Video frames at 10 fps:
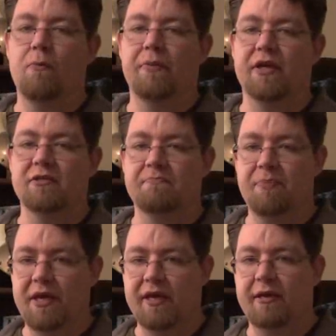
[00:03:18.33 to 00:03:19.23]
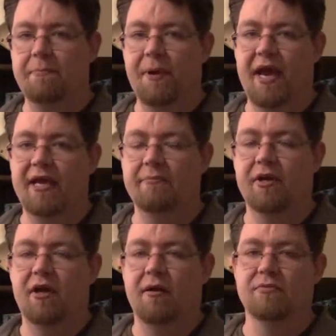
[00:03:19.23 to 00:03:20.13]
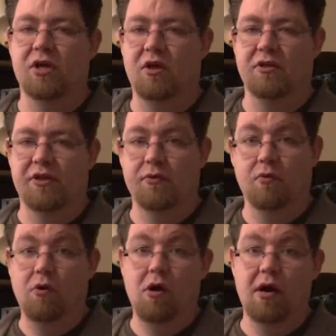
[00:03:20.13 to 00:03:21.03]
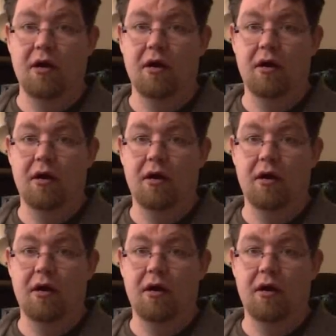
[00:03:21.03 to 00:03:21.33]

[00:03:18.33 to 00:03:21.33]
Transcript: because being in pain becomes all that you are.